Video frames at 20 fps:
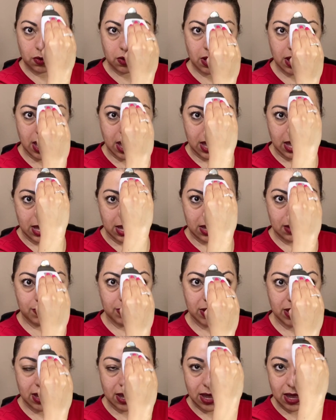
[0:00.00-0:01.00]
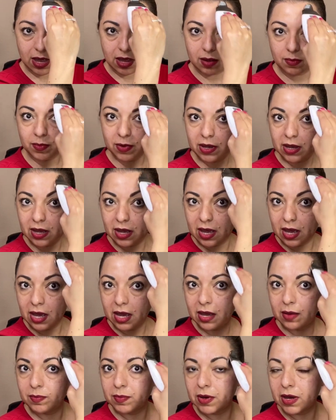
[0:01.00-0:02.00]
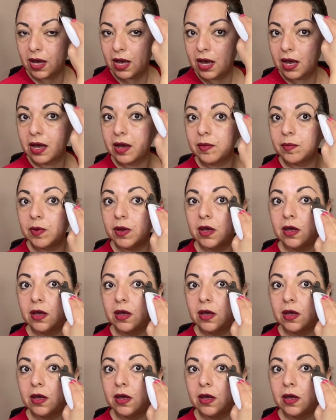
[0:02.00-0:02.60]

up, up, up, up,